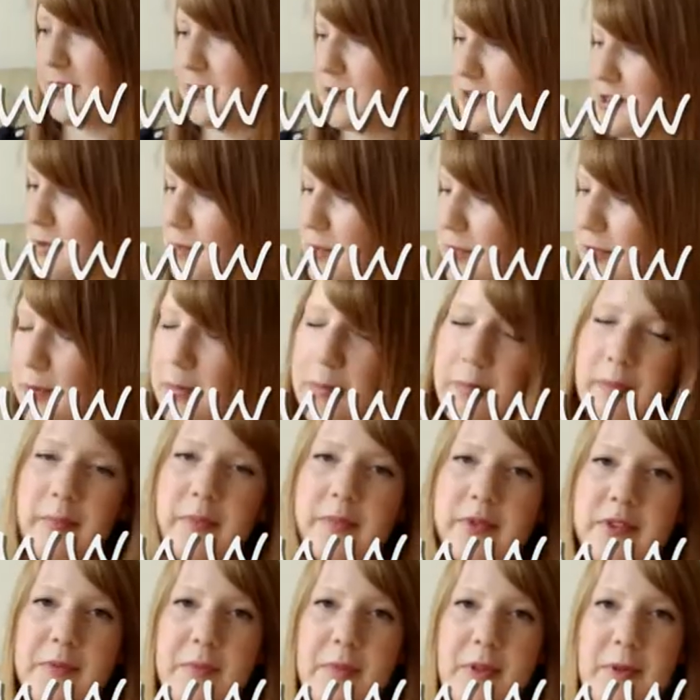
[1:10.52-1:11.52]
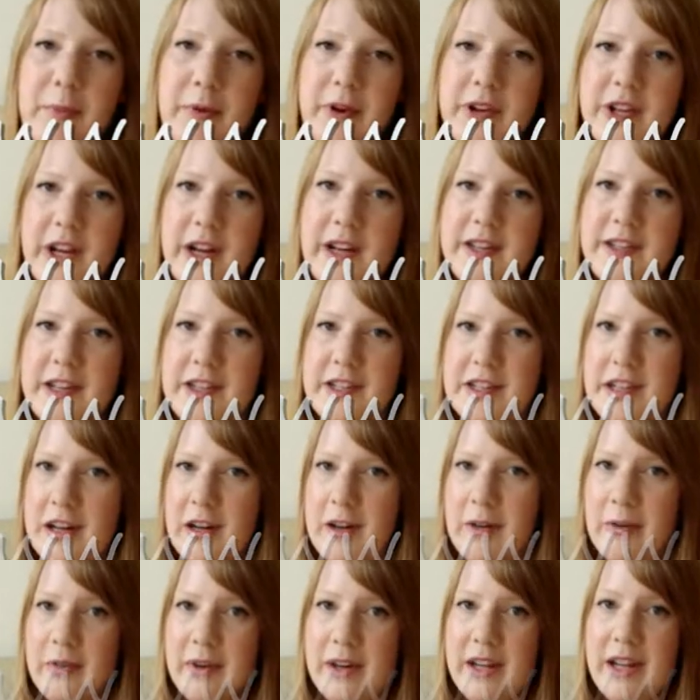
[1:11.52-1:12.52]
Some of the projects
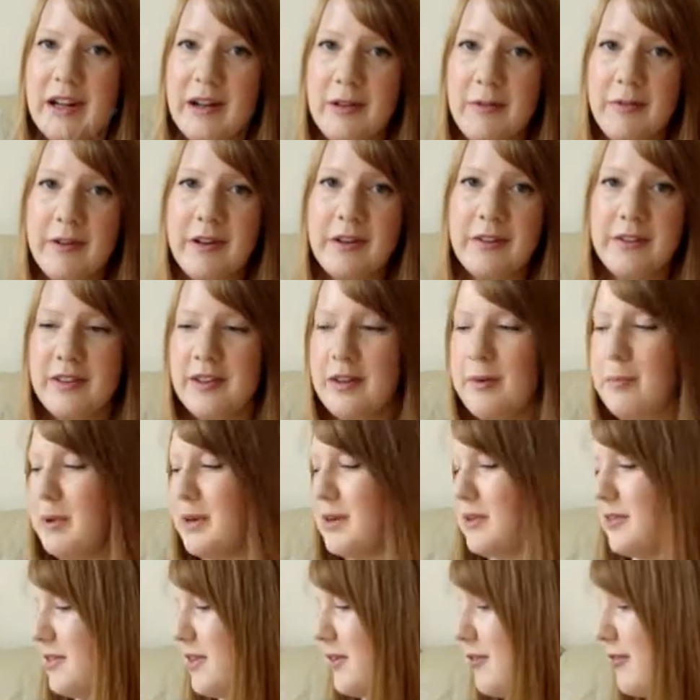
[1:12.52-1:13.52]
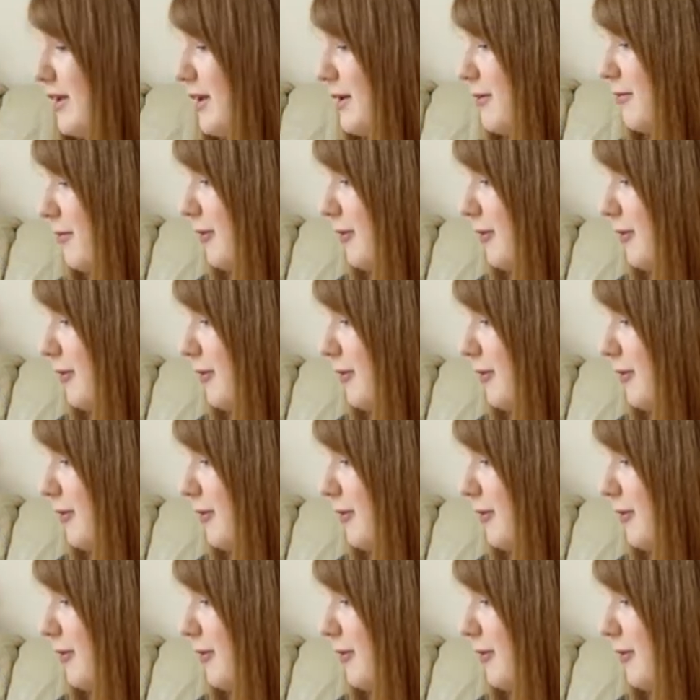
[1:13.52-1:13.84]
actually look needle felted because they're really